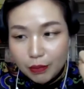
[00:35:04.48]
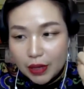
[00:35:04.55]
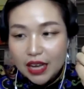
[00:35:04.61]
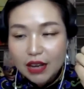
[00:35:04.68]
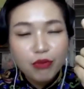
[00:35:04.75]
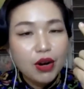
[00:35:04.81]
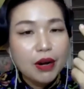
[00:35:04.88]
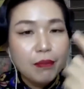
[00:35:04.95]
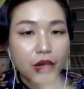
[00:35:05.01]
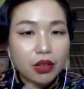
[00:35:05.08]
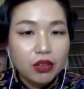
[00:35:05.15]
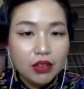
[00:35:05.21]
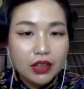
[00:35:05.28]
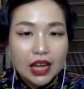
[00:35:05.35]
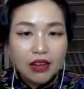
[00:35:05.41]
I have 1
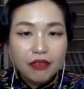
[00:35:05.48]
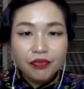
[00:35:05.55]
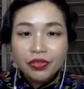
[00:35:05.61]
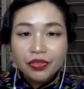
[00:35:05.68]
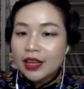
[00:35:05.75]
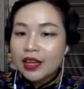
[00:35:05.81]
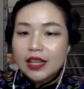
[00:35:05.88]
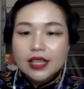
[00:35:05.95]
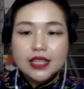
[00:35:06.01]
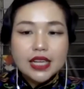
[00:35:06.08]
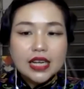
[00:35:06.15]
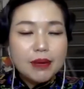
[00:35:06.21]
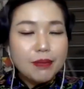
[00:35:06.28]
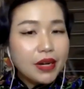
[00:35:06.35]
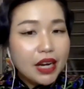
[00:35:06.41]
bottle left. Does
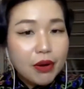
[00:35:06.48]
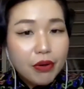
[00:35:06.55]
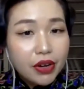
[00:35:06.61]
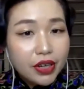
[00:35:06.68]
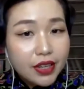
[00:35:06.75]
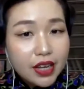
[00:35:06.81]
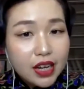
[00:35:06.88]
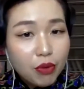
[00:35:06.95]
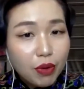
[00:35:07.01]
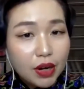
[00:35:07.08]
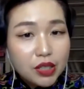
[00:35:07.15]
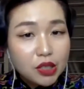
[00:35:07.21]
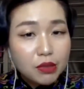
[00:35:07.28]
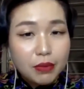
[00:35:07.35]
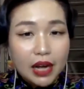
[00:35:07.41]
anybody here
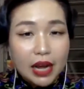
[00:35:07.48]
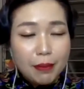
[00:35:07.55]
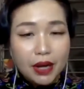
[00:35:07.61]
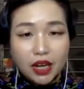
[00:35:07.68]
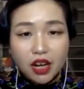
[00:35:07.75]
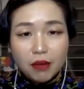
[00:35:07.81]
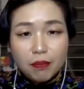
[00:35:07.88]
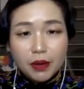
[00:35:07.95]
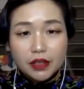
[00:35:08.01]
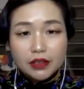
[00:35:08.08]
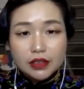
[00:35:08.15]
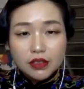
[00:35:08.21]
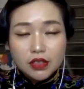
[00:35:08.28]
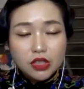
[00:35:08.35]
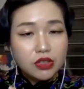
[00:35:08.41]
wants to buy my cock
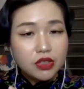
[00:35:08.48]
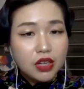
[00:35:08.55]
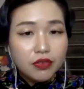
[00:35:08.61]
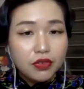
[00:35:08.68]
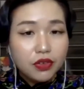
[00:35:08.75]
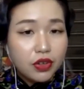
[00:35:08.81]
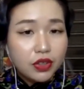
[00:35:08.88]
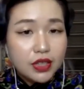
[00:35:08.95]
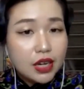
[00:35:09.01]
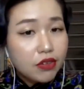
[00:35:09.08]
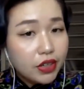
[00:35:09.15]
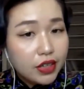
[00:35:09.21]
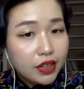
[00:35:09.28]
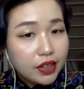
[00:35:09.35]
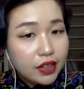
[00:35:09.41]
bottle? It's only for 10
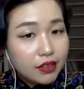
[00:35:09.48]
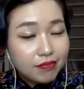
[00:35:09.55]
ringgit.